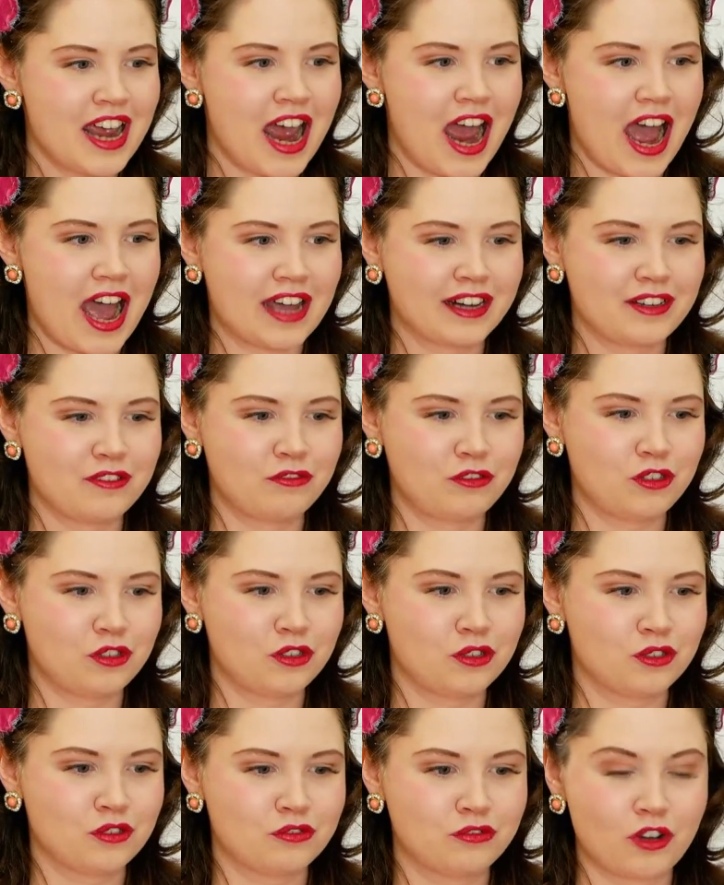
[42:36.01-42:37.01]
And if
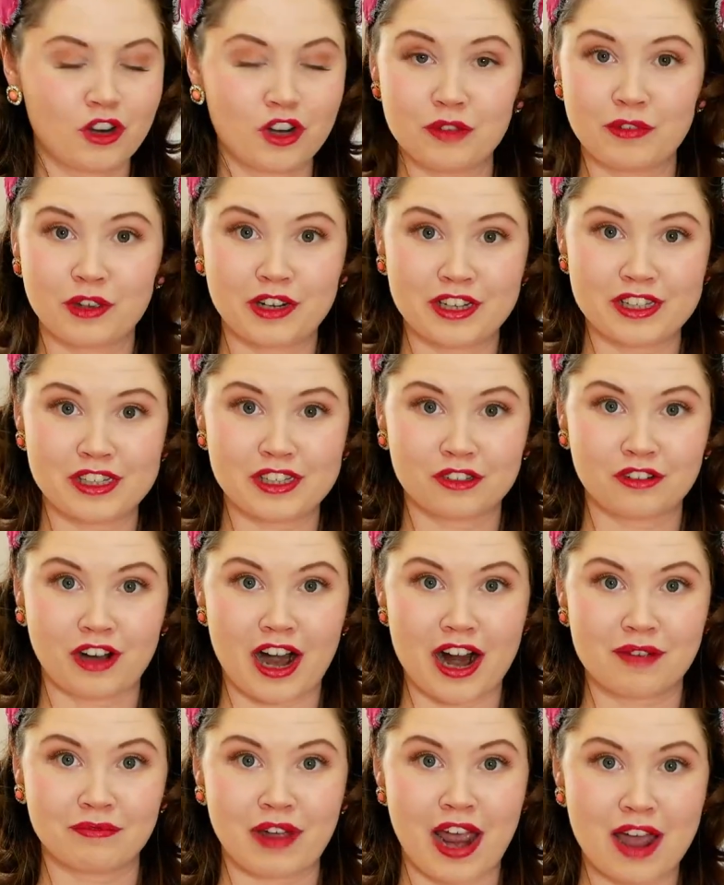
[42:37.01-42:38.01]
you follow me on
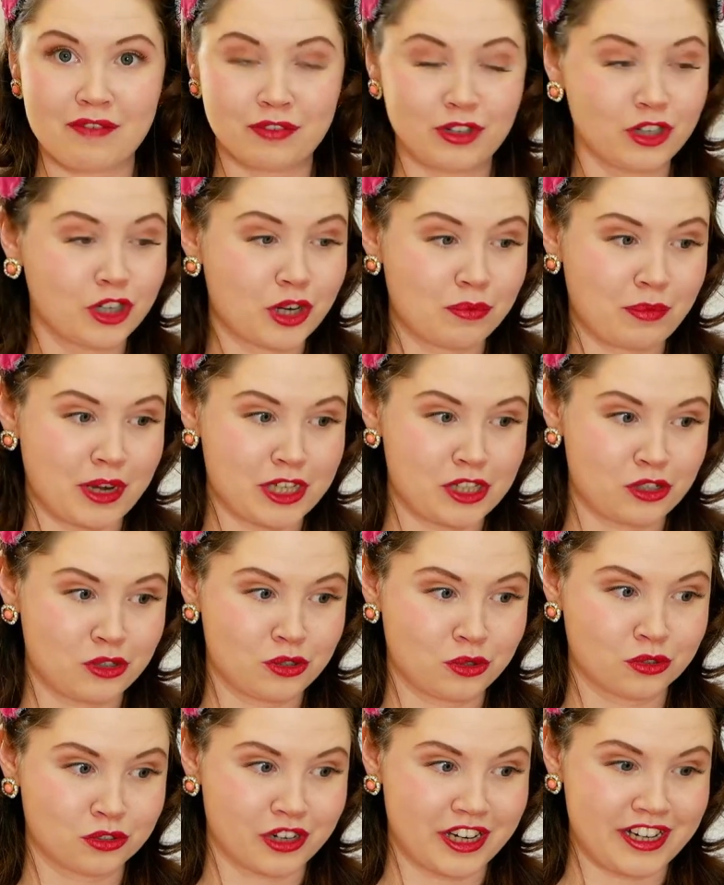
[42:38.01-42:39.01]
Instagram, have a look at my
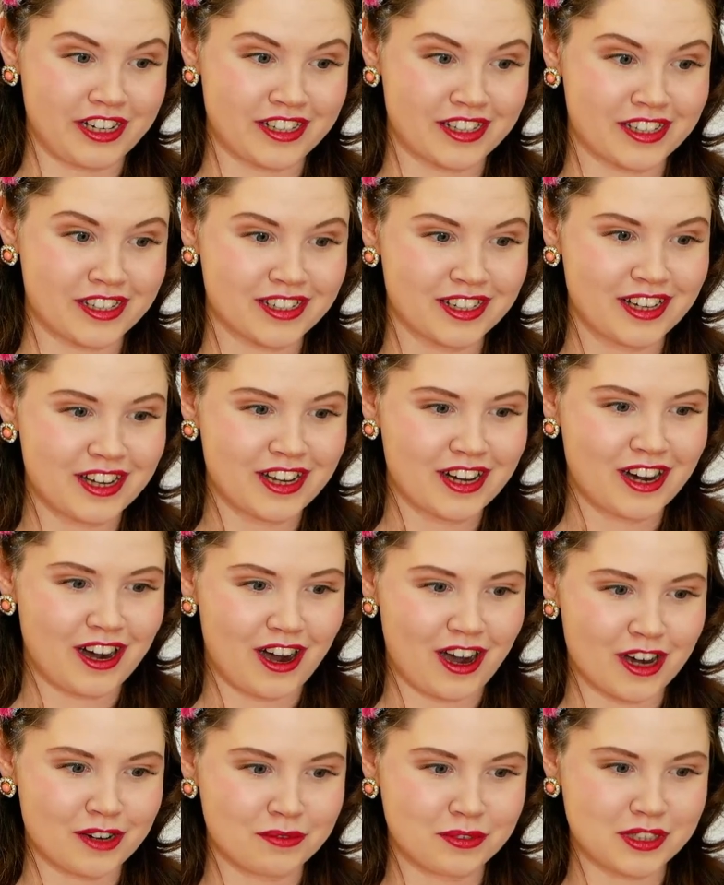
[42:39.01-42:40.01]
stories.
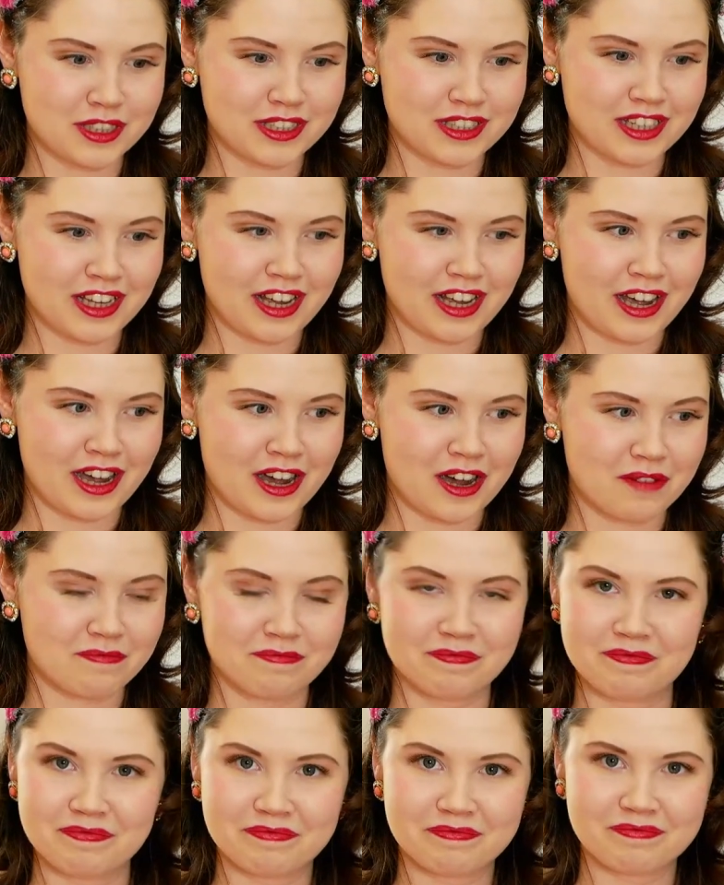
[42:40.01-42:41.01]
I will
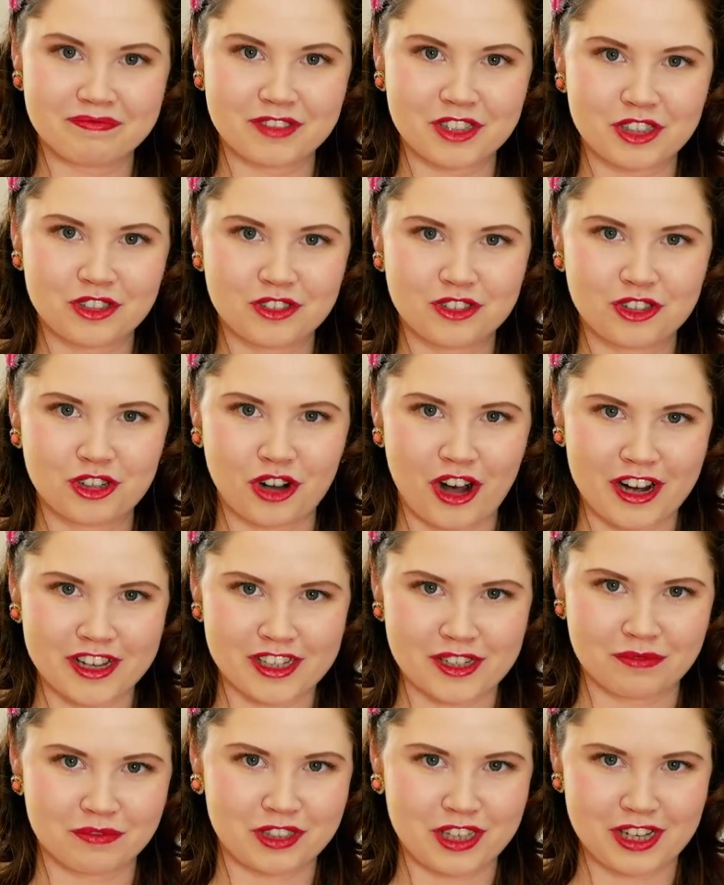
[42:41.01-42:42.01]
um, try
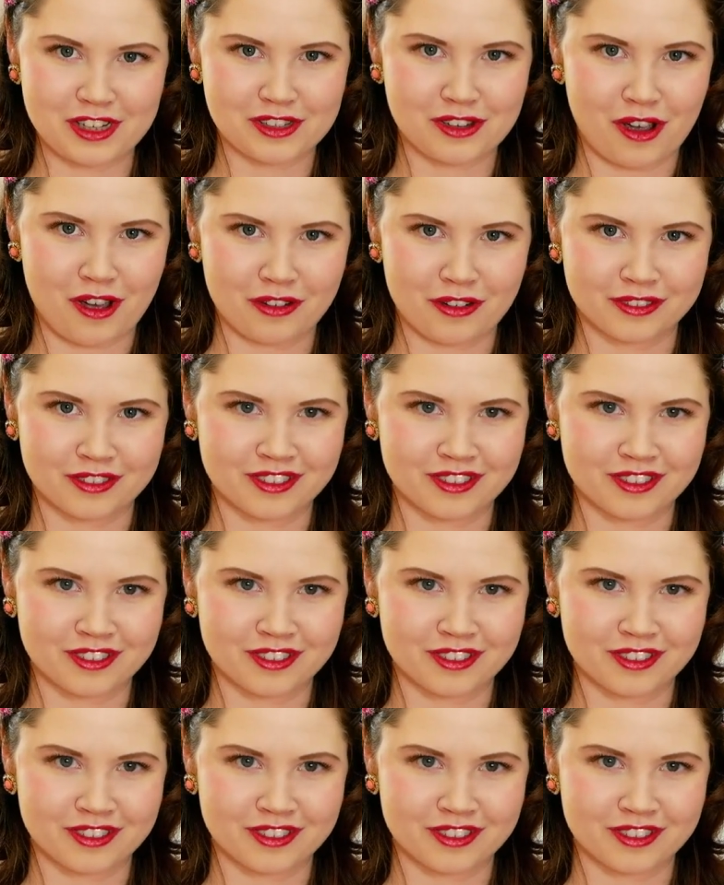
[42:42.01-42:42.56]
some things on